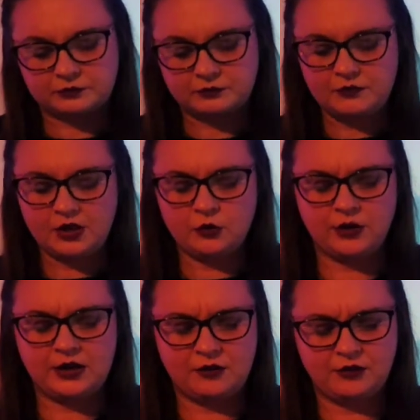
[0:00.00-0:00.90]
Granted,
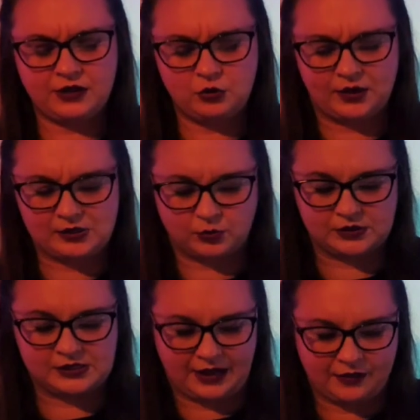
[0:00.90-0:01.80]
I feel like you guys weren't
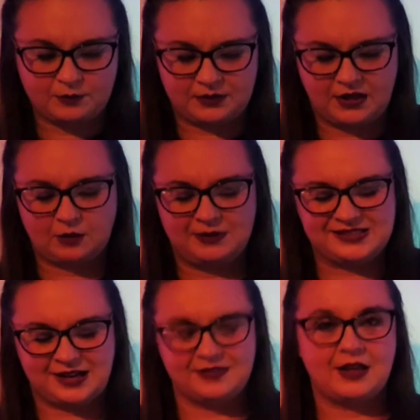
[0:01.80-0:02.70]
together, but they could be
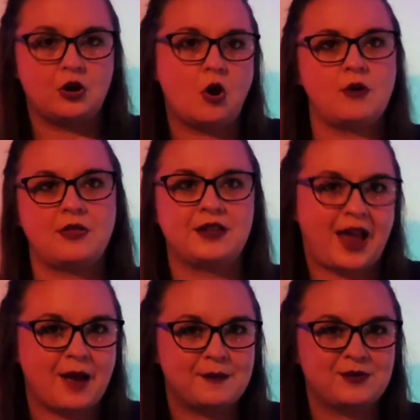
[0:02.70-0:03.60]
saying that no, nothing
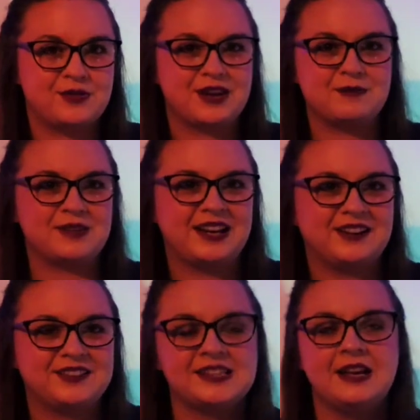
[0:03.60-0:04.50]
happened with anybody
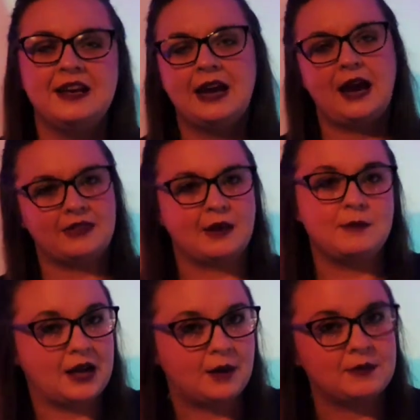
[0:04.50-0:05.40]
else, and that may
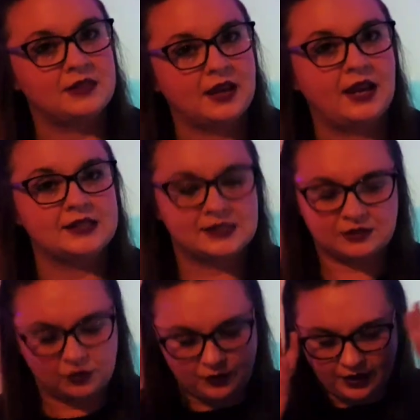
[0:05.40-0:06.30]
not be the case,
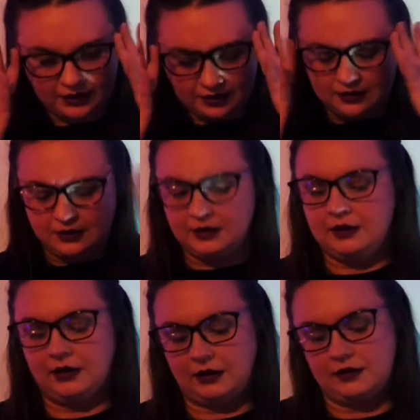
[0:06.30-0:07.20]
okay?
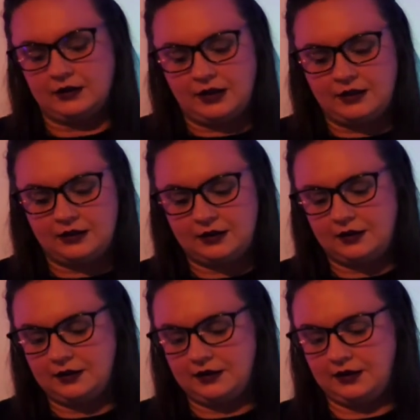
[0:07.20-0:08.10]
And
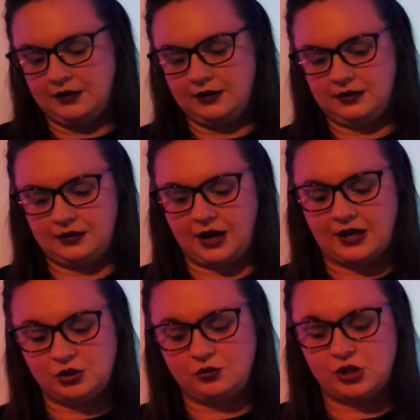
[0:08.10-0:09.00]
I
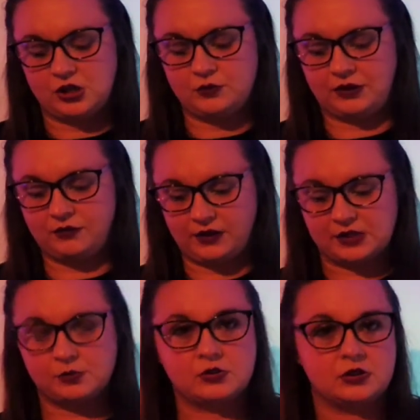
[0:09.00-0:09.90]
do genuinely feel like this
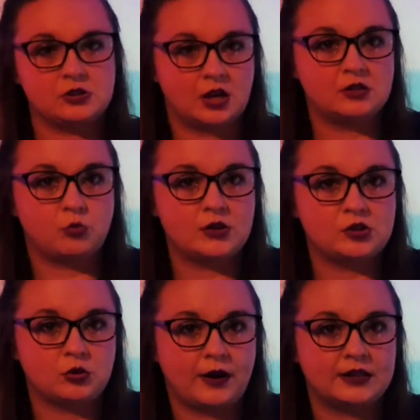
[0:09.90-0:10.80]
person does want to
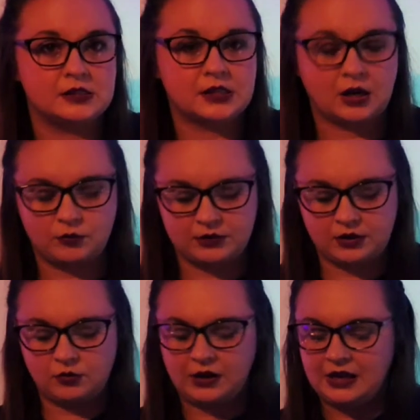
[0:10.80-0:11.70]
reconcile with you.
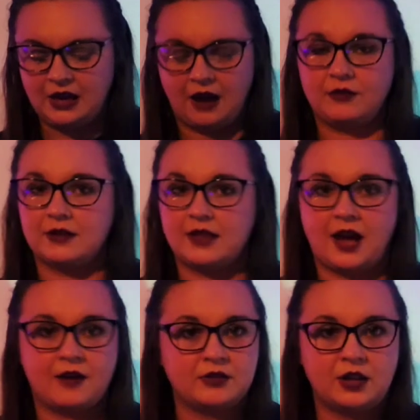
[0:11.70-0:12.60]
I feel like they have
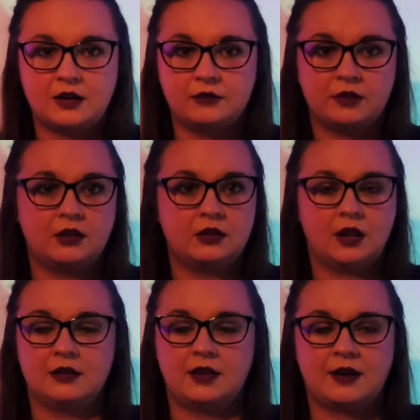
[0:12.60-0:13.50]
a lot of a
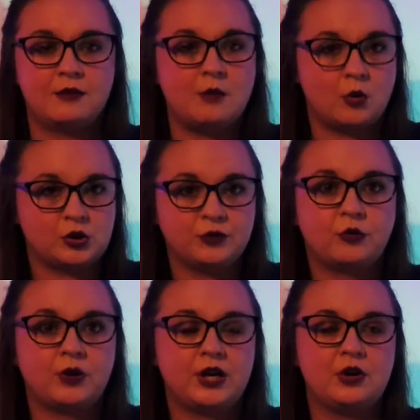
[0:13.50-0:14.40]
lot of emotion for
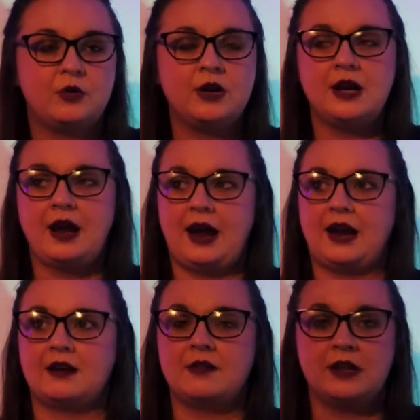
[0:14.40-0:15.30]
you, and
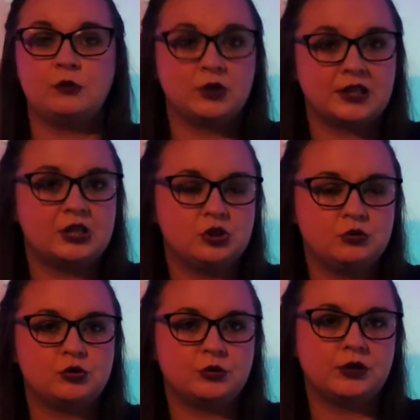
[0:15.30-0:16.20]
they really do
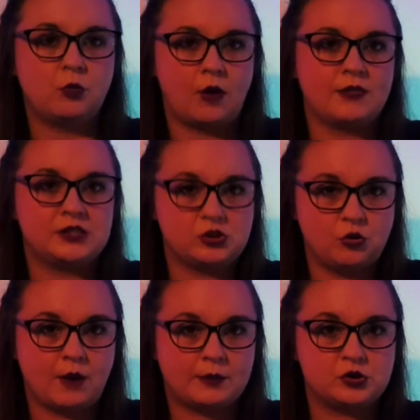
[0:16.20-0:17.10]
truly want this new
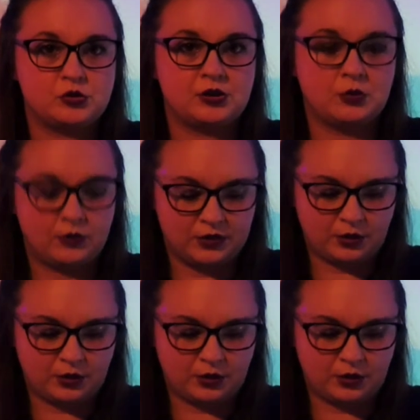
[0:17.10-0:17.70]
opportunity with you